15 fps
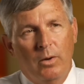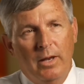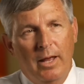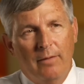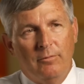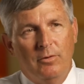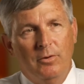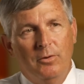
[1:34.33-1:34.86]
What do you
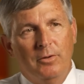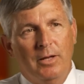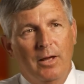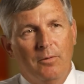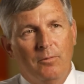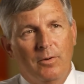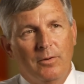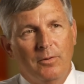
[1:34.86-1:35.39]
have to do to
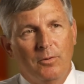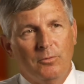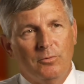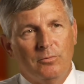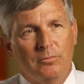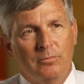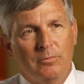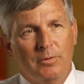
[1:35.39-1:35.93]
get one of
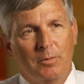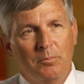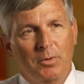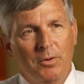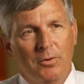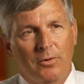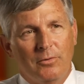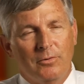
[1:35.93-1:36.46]
those
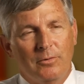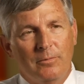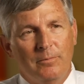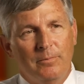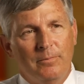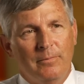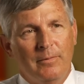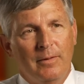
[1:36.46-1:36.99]
computers?
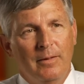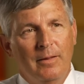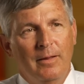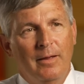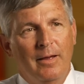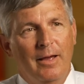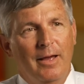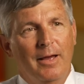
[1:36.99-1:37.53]

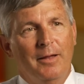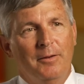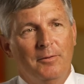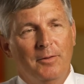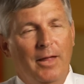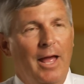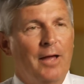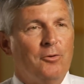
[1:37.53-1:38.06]

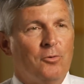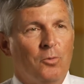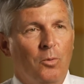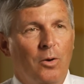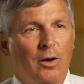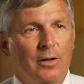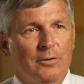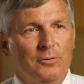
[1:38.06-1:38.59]
And the answer
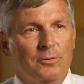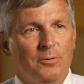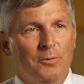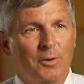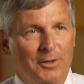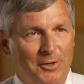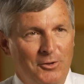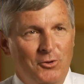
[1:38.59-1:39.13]
was,
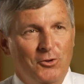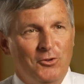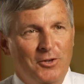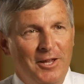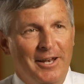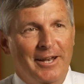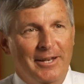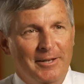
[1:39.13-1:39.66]
Well, you just
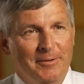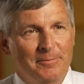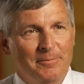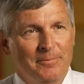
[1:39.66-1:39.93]
did it.